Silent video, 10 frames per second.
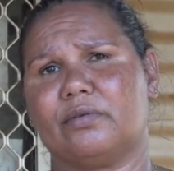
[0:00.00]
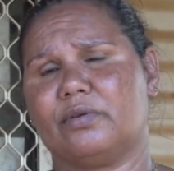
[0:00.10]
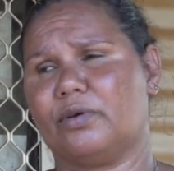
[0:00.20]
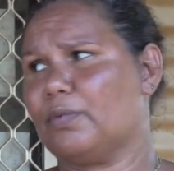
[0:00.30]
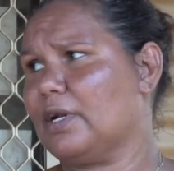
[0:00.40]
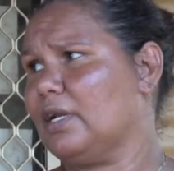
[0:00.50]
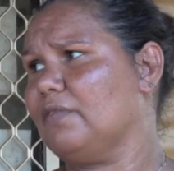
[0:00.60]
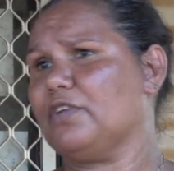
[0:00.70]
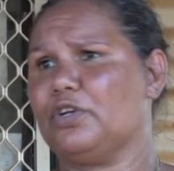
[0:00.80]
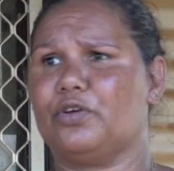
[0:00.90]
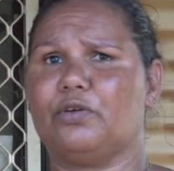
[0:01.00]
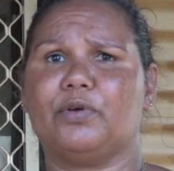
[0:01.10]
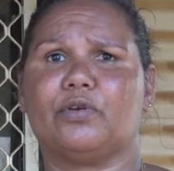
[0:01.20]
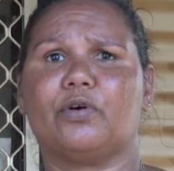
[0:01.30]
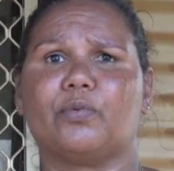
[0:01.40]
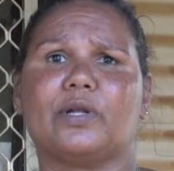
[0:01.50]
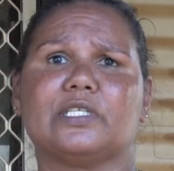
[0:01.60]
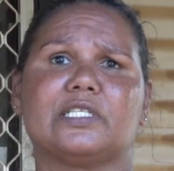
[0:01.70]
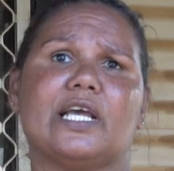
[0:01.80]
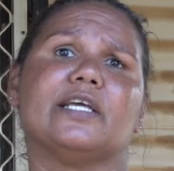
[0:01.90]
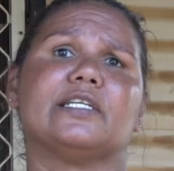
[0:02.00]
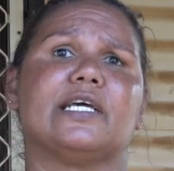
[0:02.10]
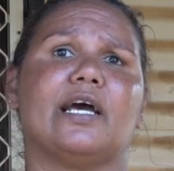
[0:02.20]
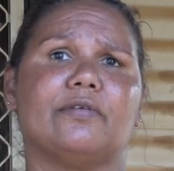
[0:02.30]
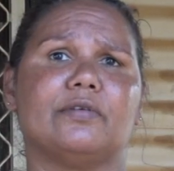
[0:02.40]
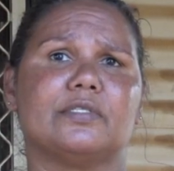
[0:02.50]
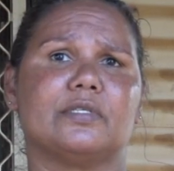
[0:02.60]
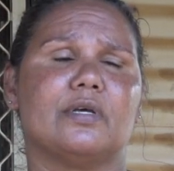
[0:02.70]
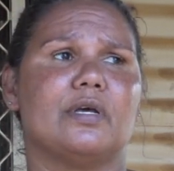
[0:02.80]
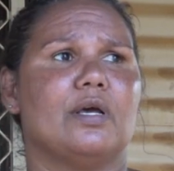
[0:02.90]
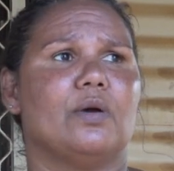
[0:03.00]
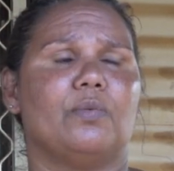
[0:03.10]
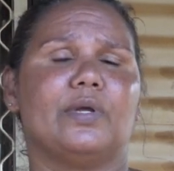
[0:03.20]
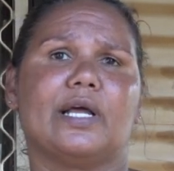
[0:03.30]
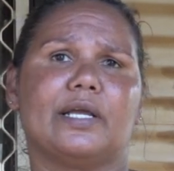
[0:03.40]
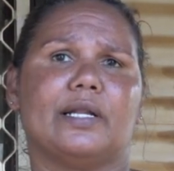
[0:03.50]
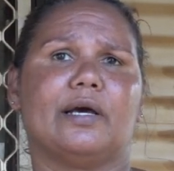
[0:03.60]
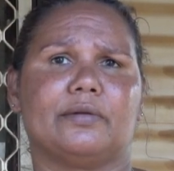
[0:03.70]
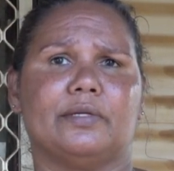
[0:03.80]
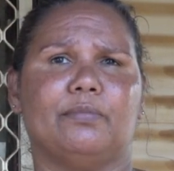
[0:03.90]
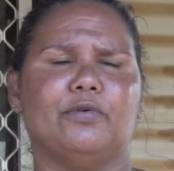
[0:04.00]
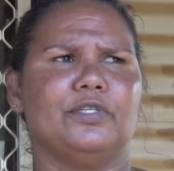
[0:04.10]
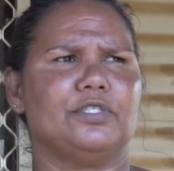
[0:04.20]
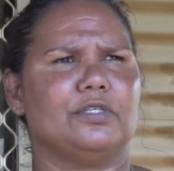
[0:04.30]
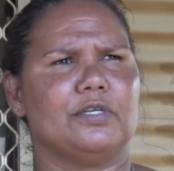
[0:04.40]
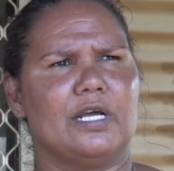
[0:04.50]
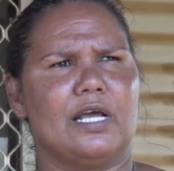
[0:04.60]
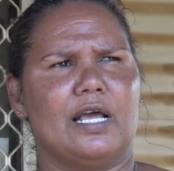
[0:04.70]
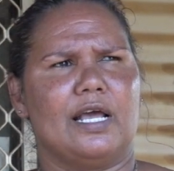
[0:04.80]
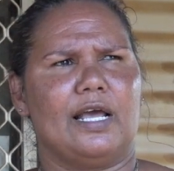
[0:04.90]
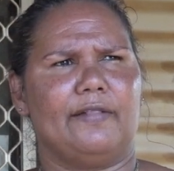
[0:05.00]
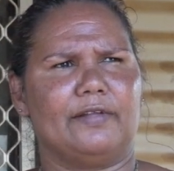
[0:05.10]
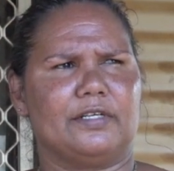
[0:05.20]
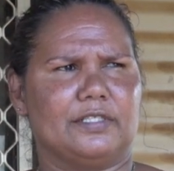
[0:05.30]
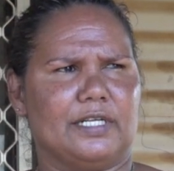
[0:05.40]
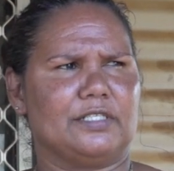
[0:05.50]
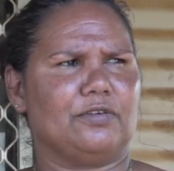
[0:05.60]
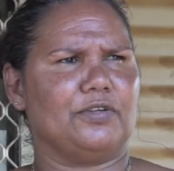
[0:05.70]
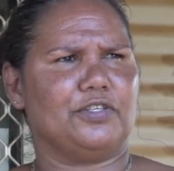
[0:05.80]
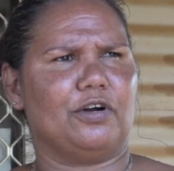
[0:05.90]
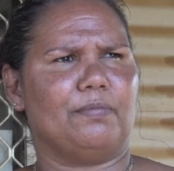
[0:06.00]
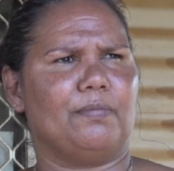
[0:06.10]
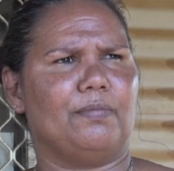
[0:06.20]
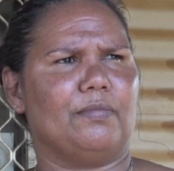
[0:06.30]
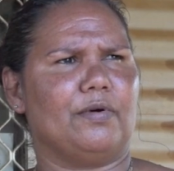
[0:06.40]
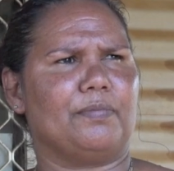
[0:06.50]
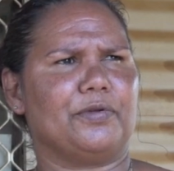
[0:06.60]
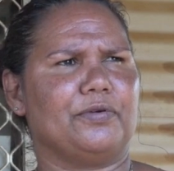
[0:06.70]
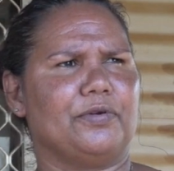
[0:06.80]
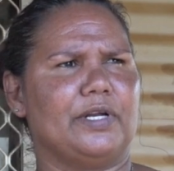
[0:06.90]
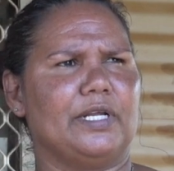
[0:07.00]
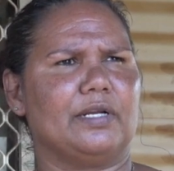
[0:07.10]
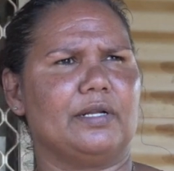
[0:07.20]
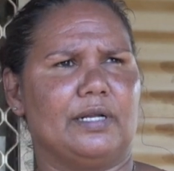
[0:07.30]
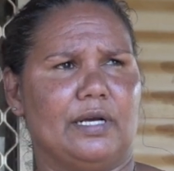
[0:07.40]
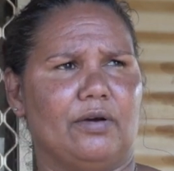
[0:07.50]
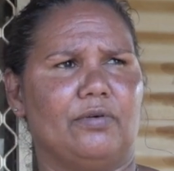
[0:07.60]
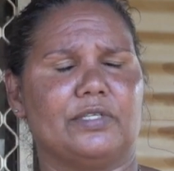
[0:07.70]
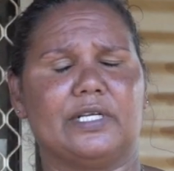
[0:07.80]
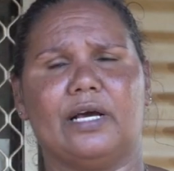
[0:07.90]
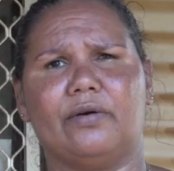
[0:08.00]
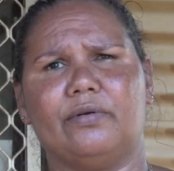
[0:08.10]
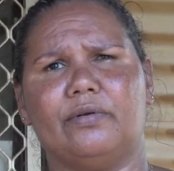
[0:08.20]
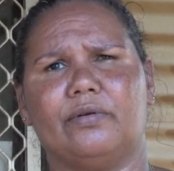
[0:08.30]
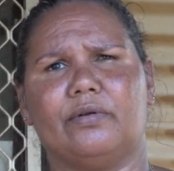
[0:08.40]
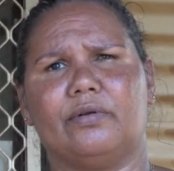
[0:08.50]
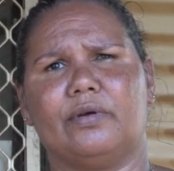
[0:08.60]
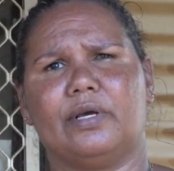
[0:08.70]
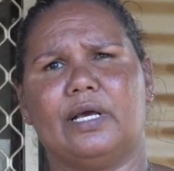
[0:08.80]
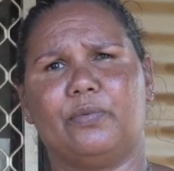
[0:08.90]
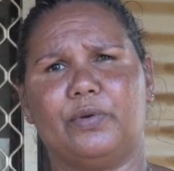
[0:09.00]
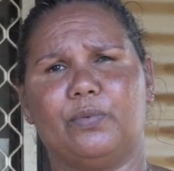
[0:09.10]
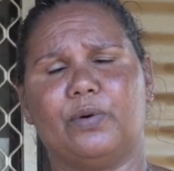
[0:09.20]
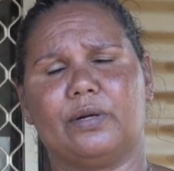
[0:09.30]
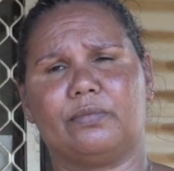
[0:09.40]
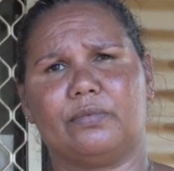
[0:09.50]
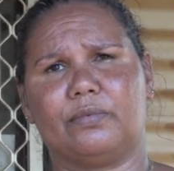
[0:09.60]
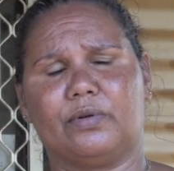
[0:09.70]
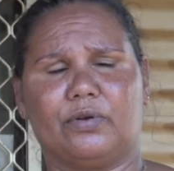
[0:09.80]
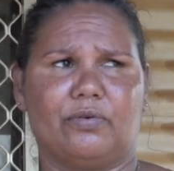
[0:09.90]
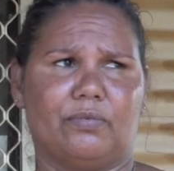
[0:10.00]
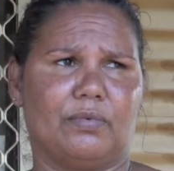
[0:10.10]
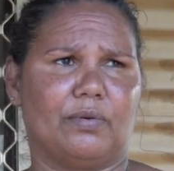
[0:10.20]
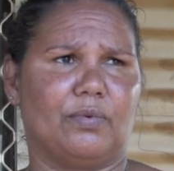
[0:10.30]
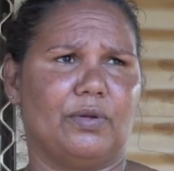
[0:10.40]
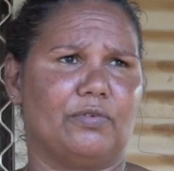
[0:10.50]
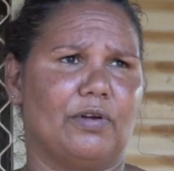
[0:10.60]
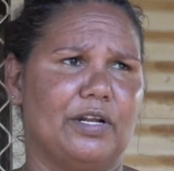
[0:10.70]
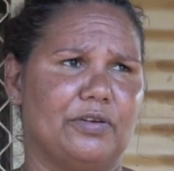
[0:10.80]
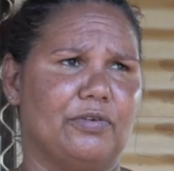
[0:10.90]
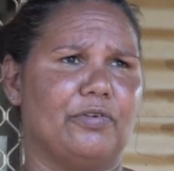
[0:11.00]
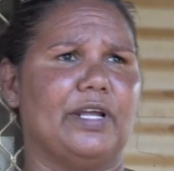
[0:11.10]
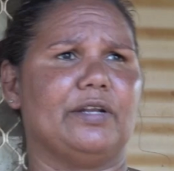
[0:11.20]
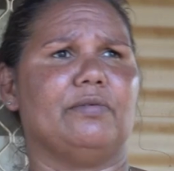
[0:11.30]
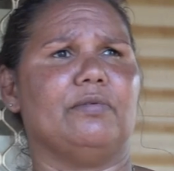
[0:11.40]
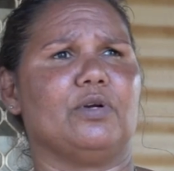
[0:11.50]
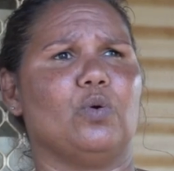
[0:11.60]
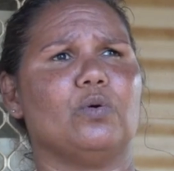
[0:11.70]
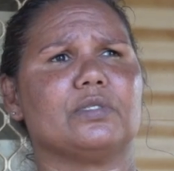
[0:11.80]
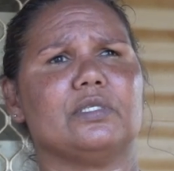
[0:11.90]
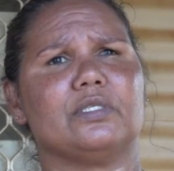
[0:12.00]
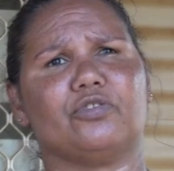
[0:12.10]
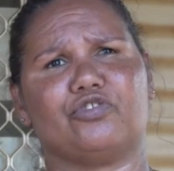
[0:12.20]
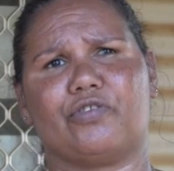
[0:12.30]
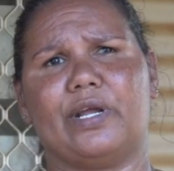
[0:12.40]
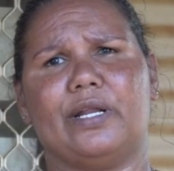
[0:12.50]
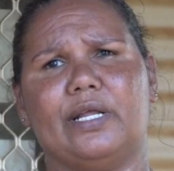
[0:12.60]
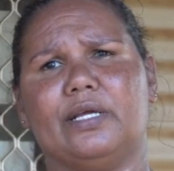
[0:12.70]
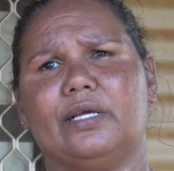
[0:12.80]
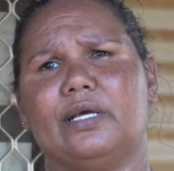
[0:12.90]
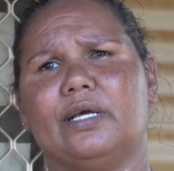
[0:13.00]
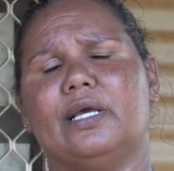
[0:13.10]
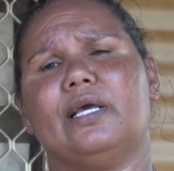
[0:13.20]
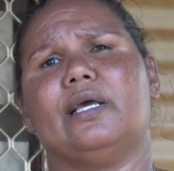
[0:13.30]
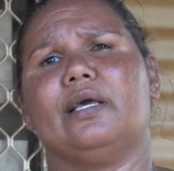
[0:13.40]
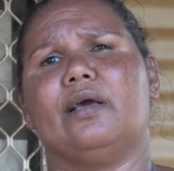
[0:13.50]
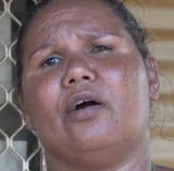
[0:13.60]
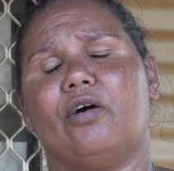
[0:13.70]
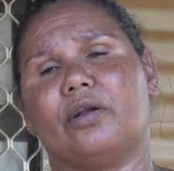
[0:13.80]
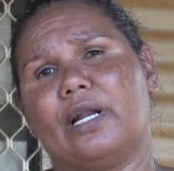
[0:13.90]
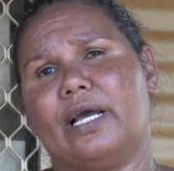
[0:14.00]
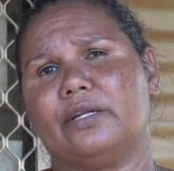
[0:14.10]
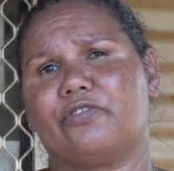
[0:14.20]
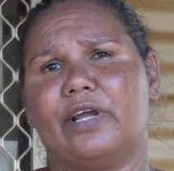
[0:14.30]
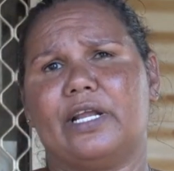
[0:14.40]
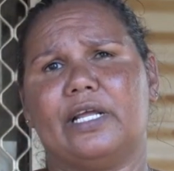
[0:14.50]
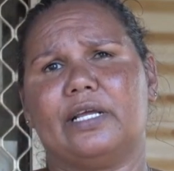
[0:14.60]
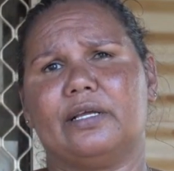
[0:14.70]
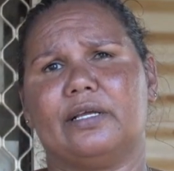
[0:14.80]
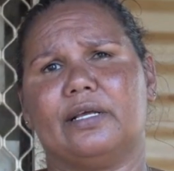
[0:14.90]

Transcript: don't want to live in Derby or don't want to stay in towns. We like it out in the bush, and because there's no job opportunity in our own town, and we want to, we try to create courses or training, online training.